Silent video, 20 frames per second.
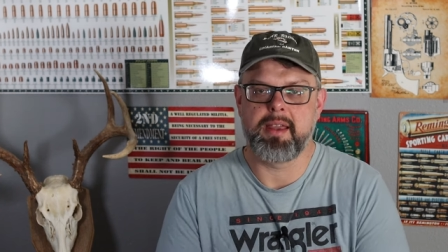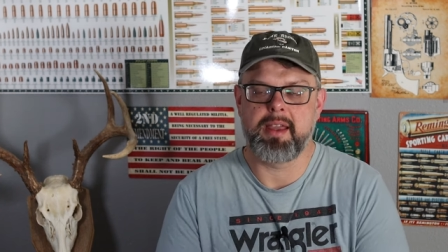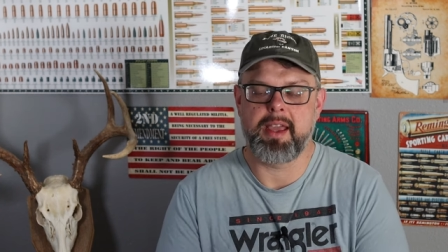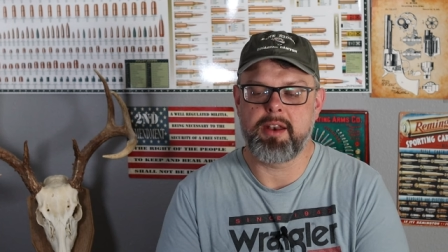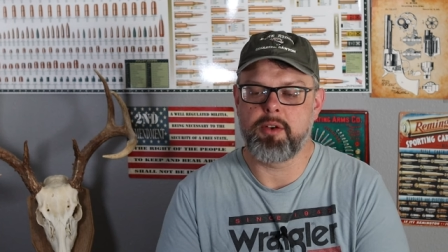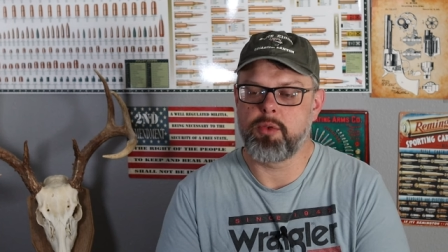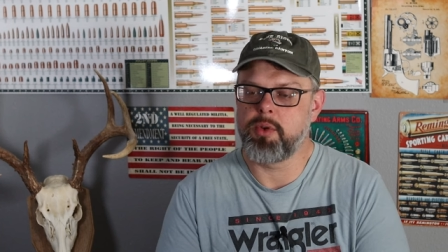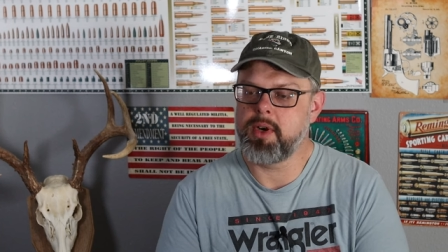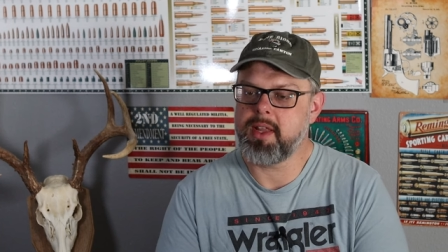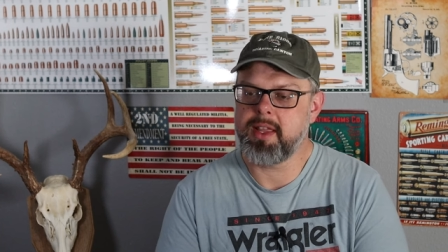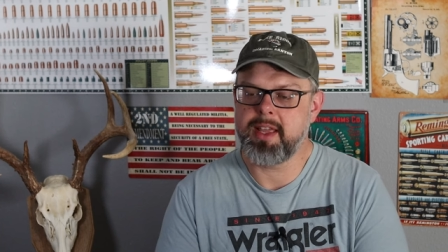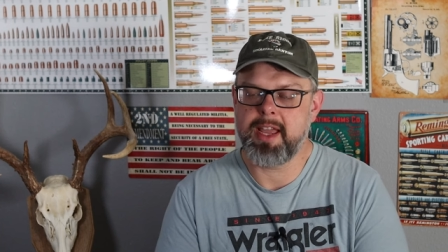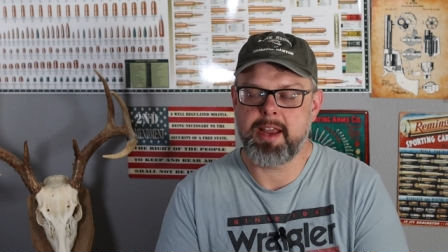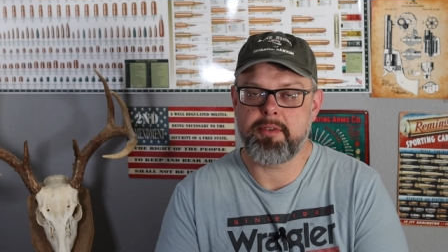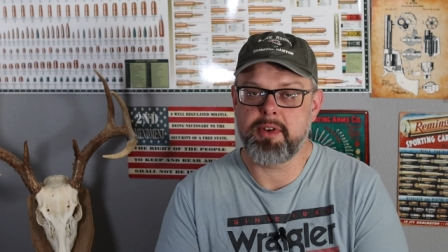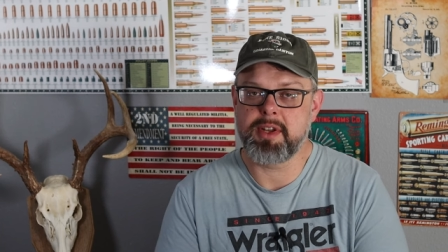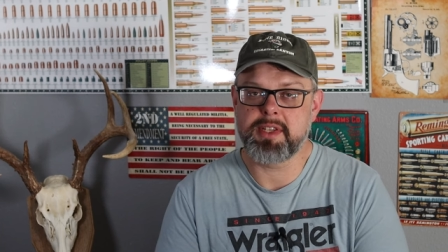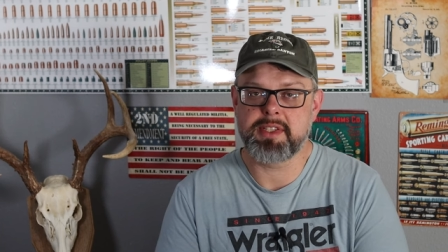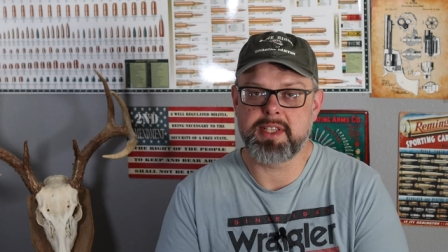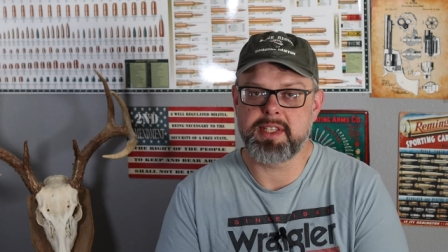And really
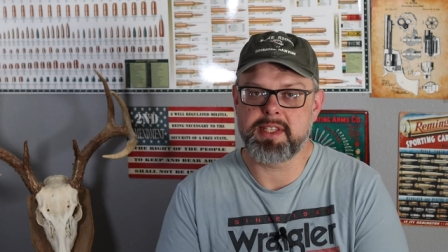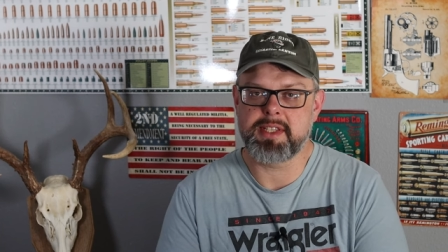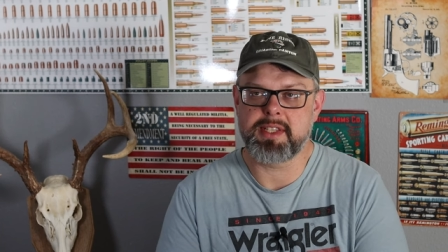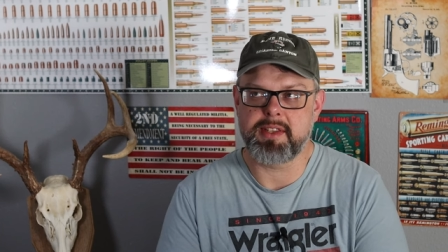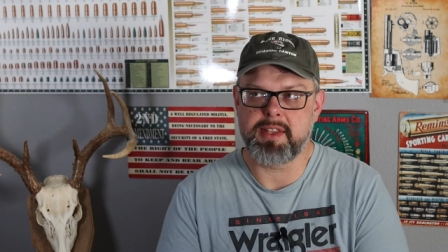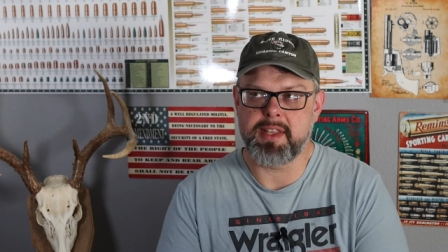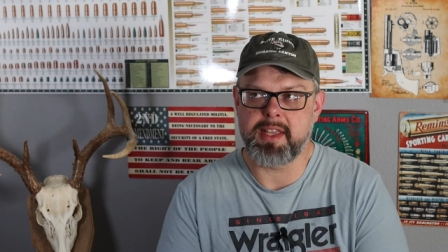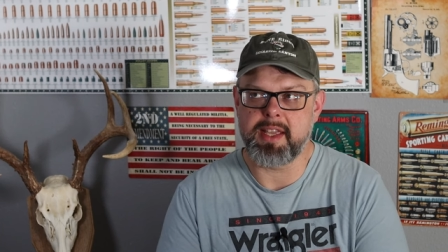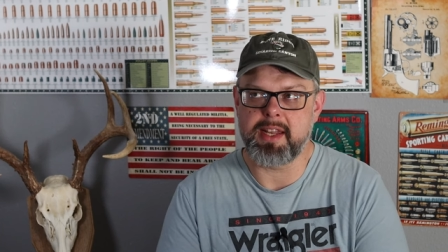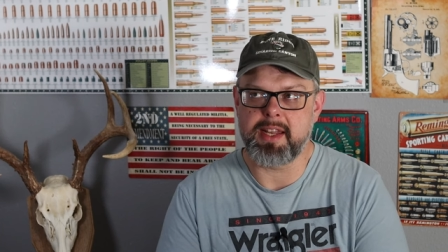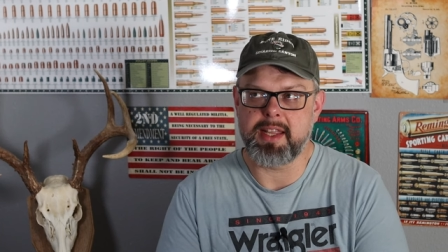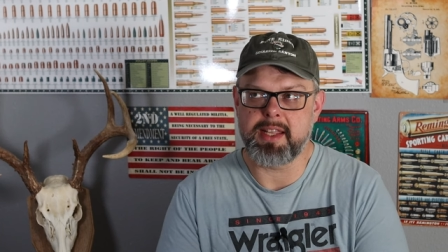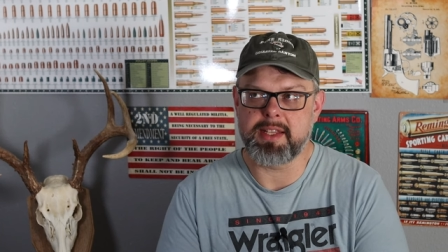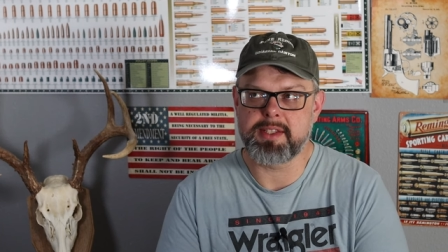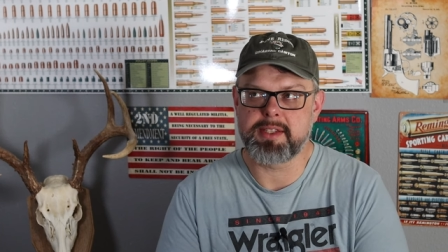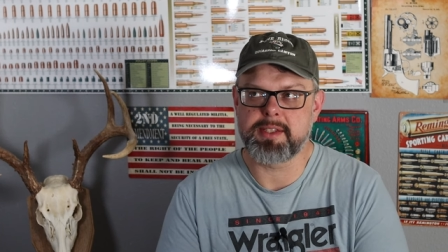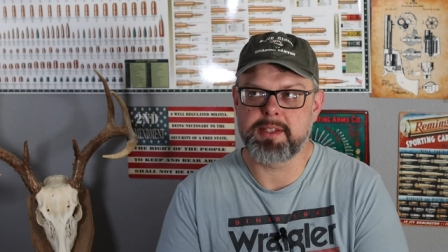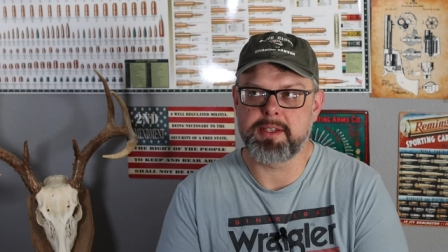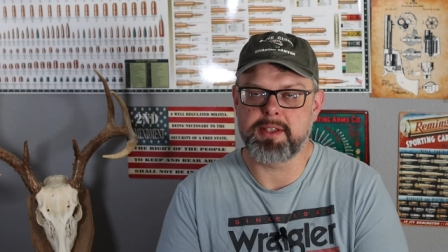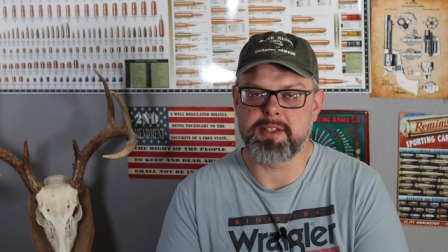ever since then,
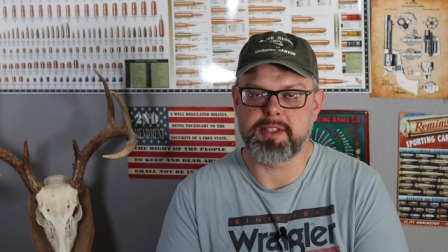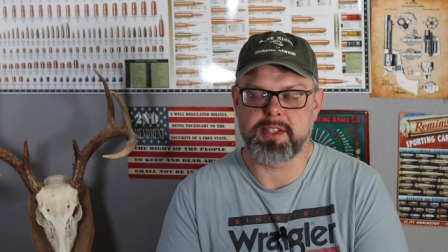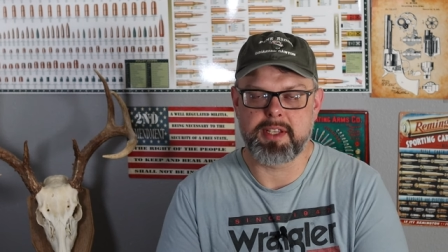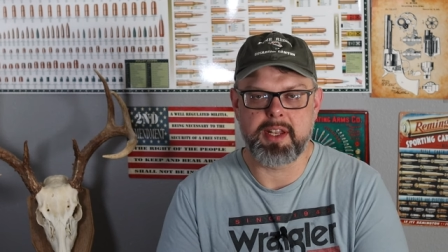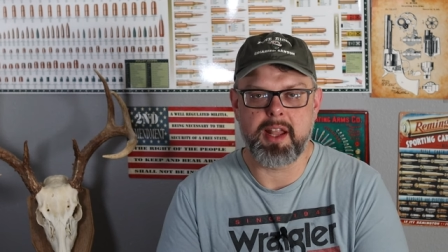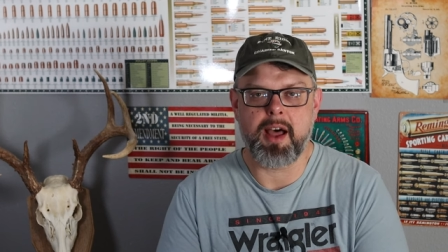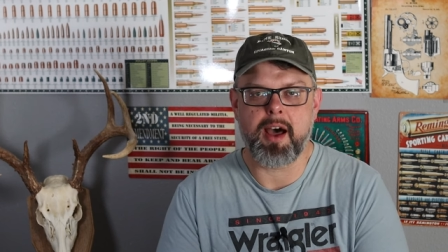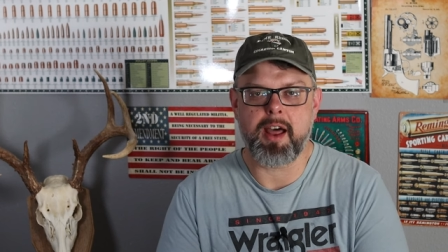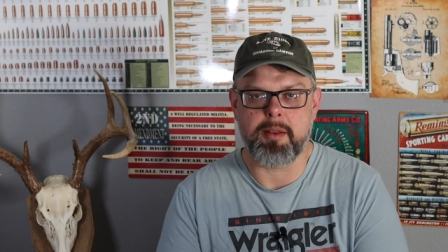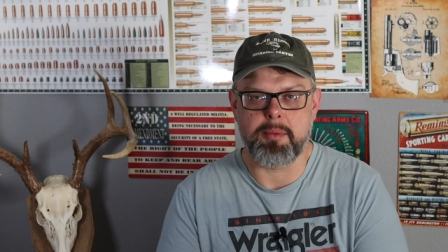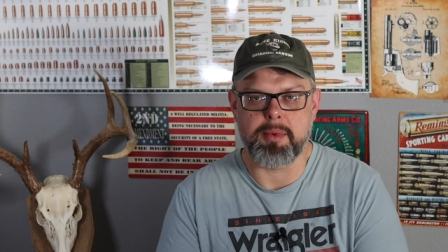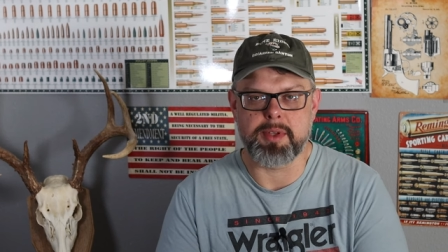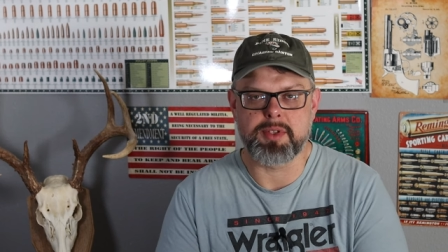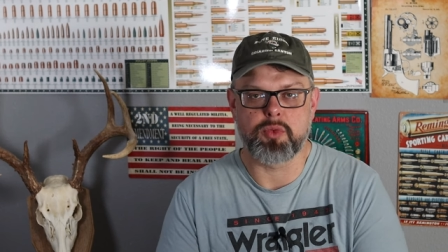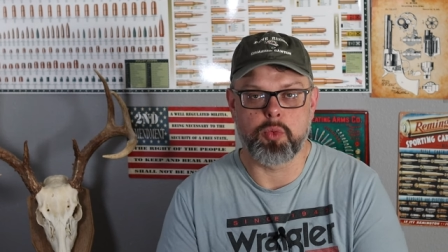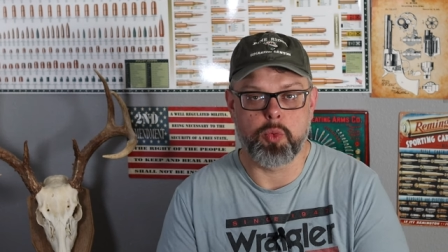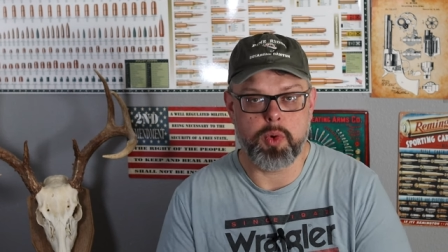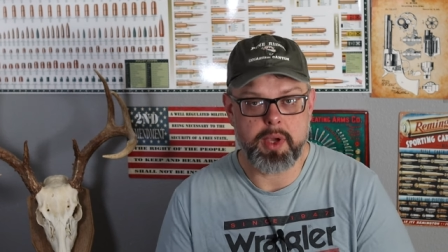it's synonymous